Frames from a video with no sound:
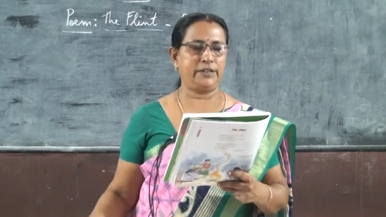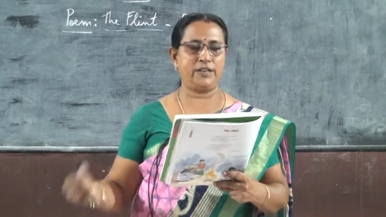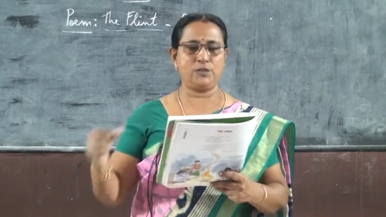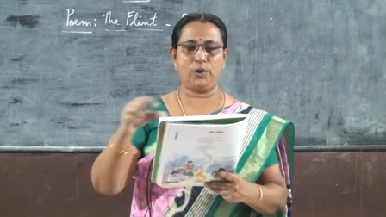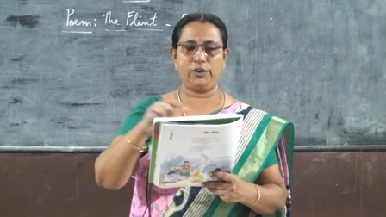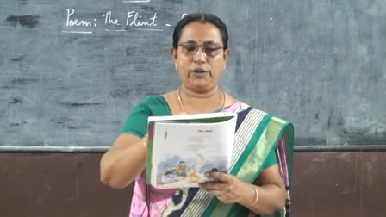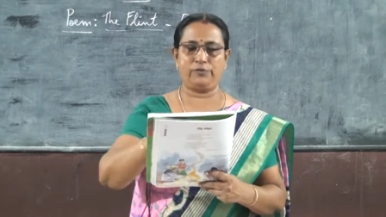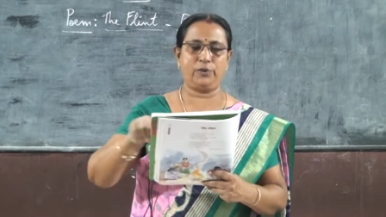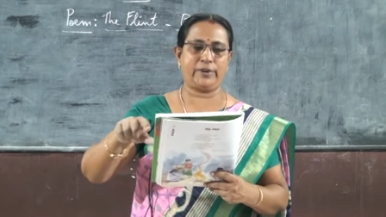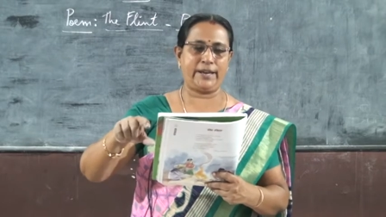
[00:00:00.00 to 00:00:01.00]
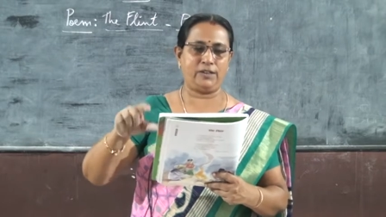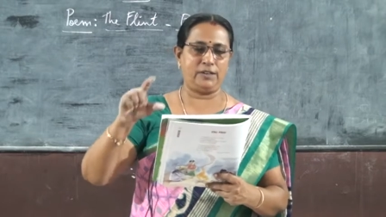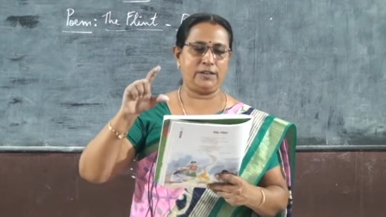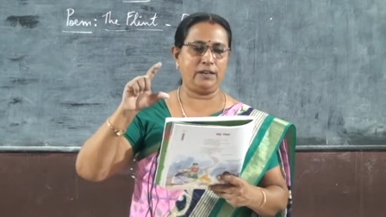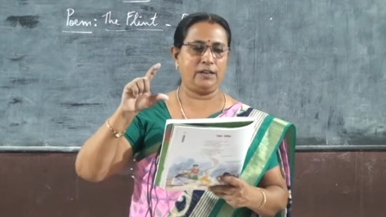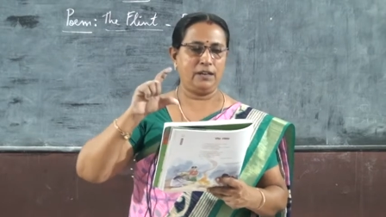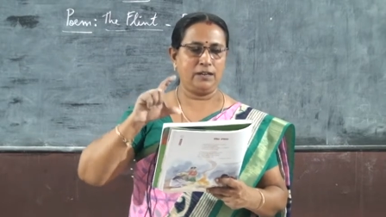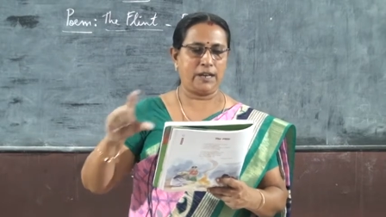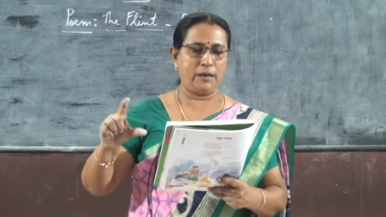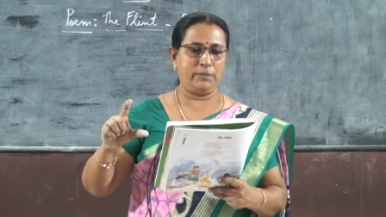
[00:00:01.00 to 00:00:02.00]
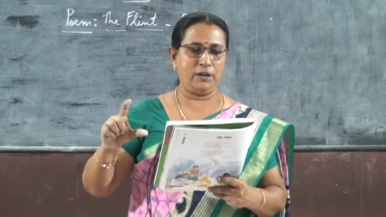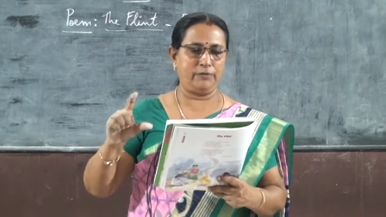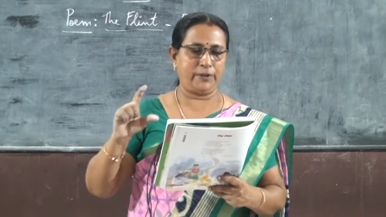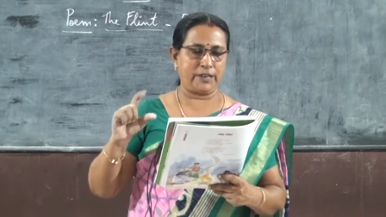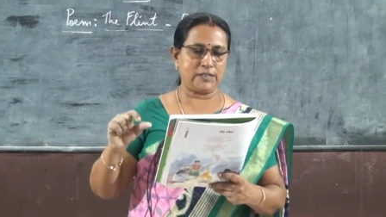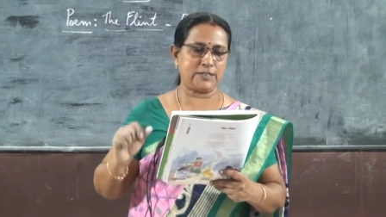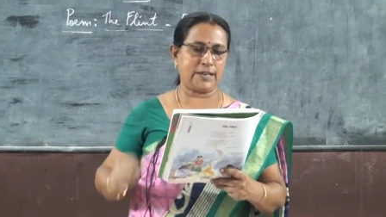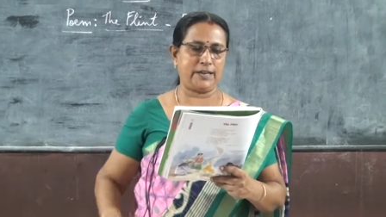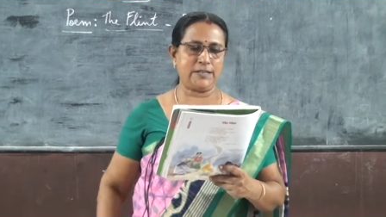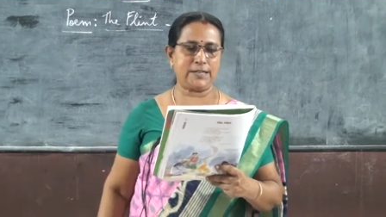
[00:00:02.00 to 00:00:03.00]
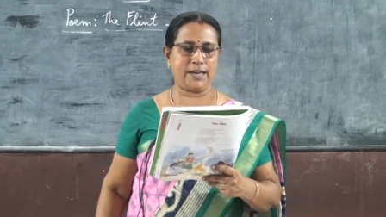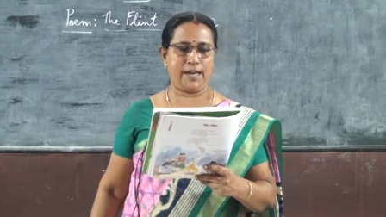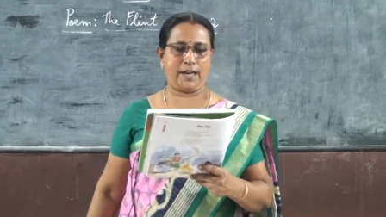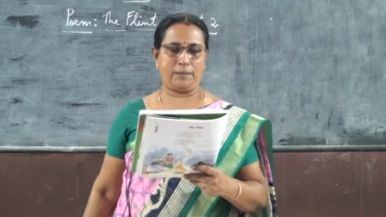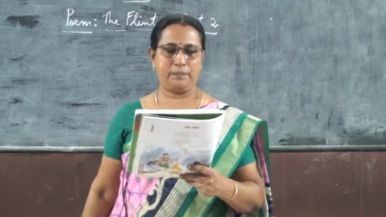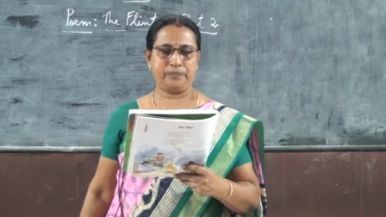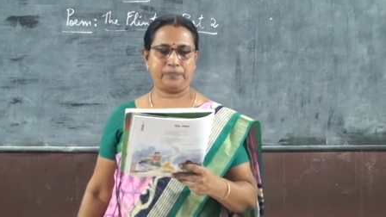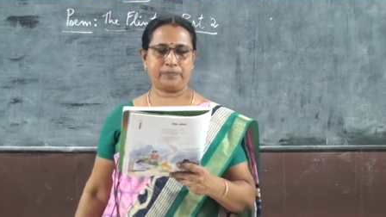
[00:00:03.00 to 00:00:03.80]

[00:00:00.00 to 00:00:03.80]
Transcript: That is what you have to write in the table for exercise A.